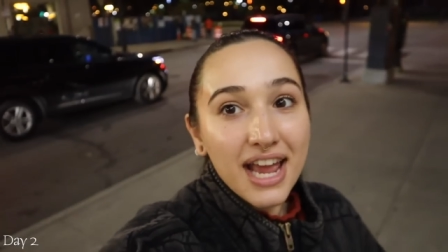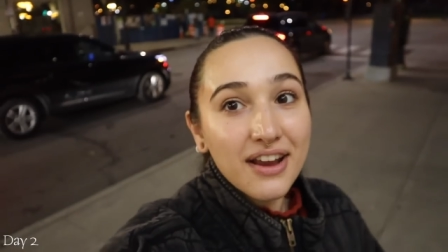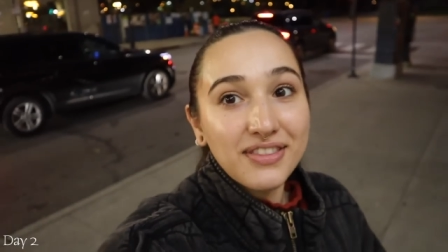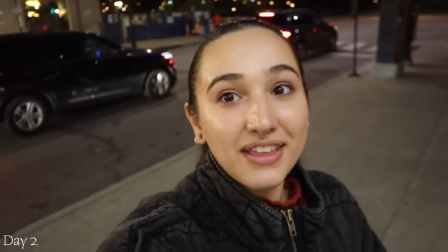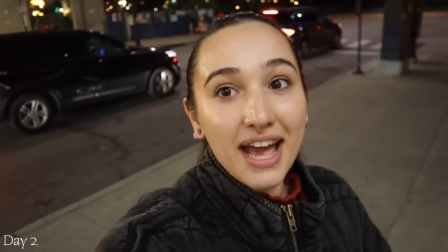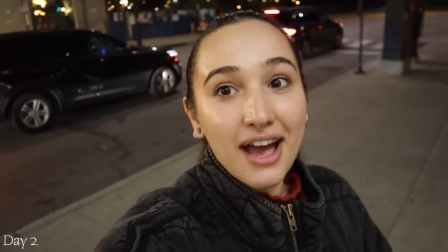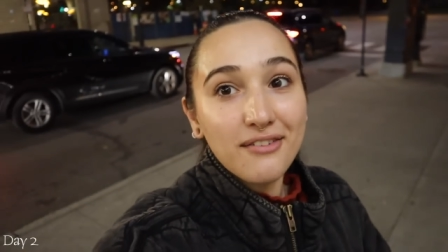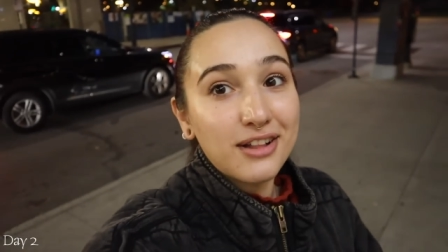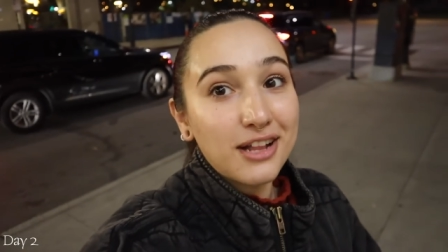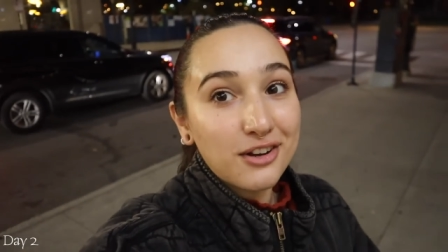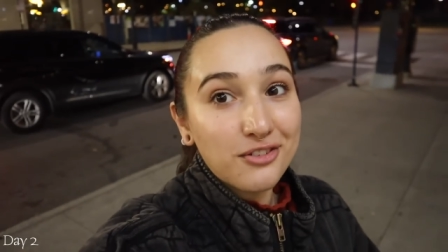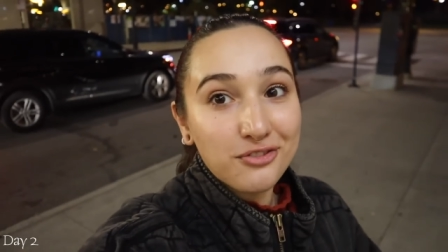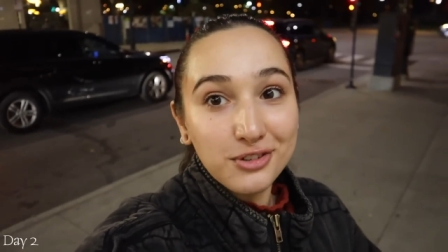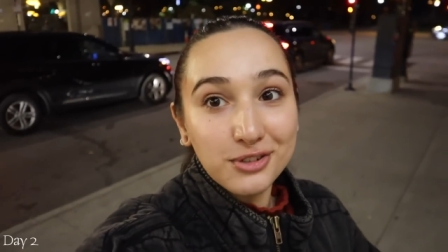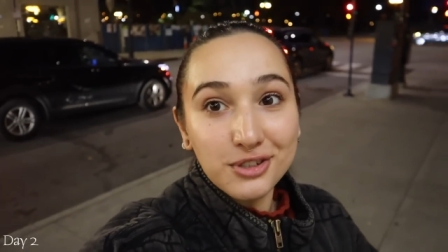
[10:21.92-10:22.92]
If they have
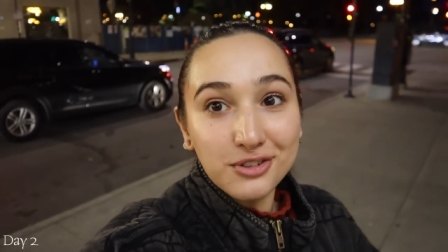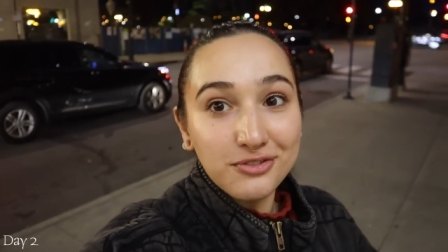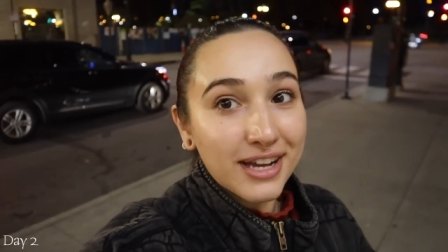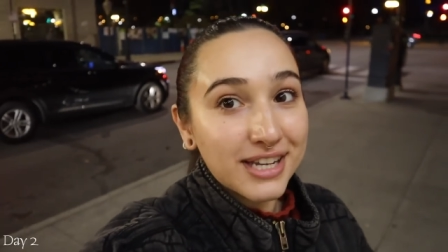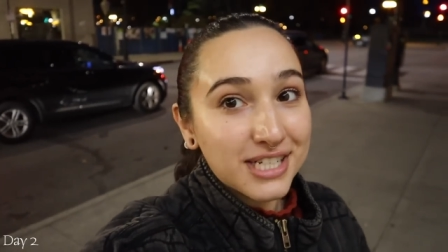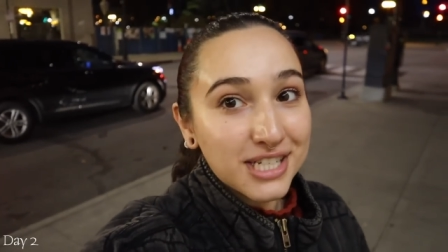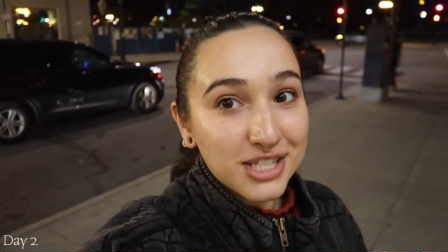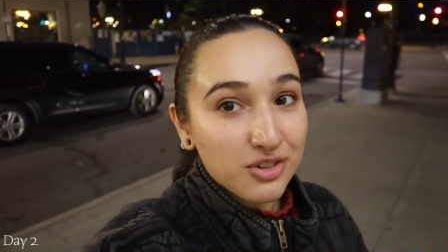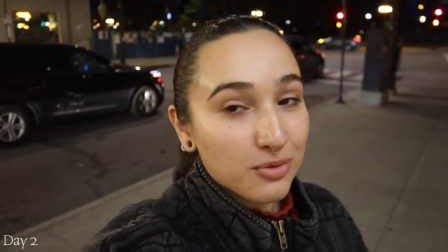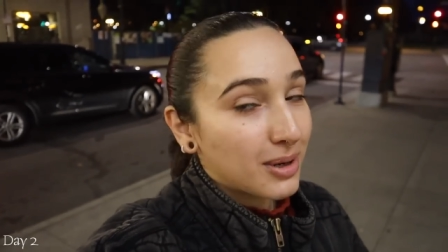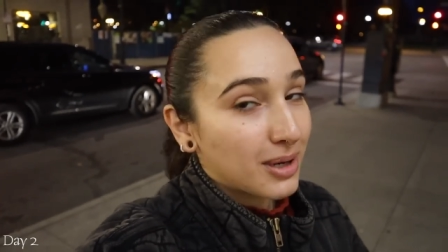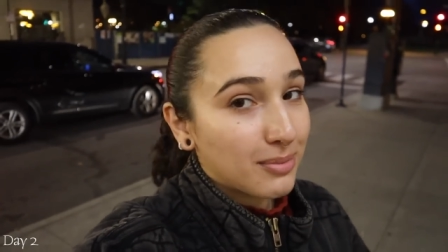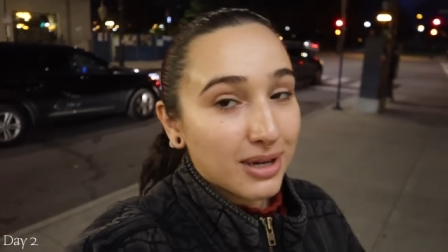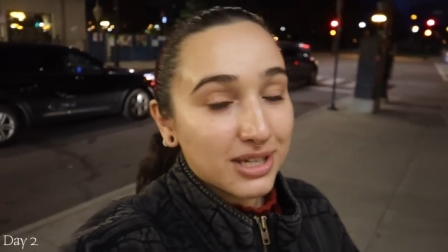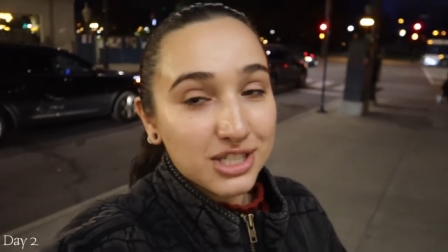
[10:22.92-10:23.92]
like fruit or veggies for
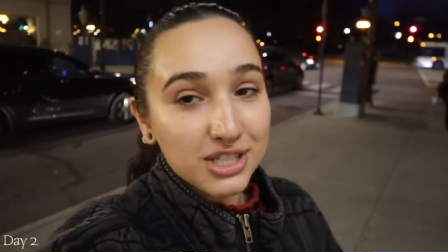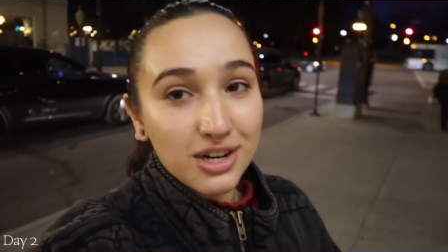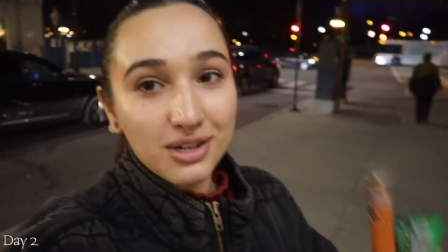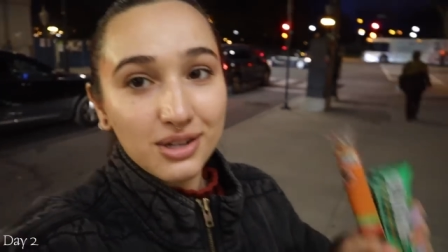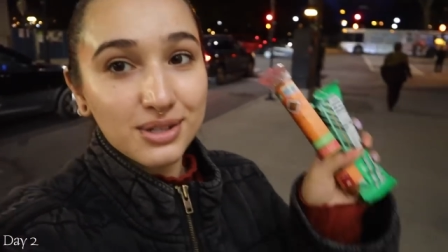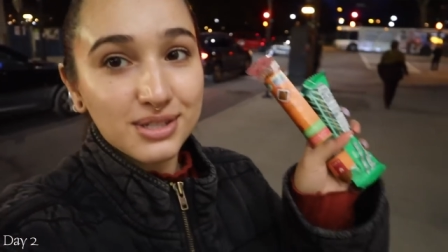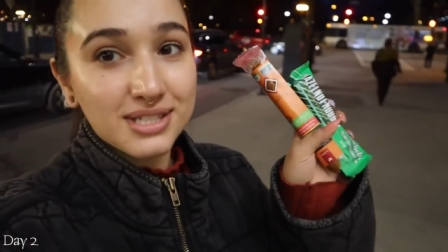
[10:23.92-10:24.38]
me to munch on on the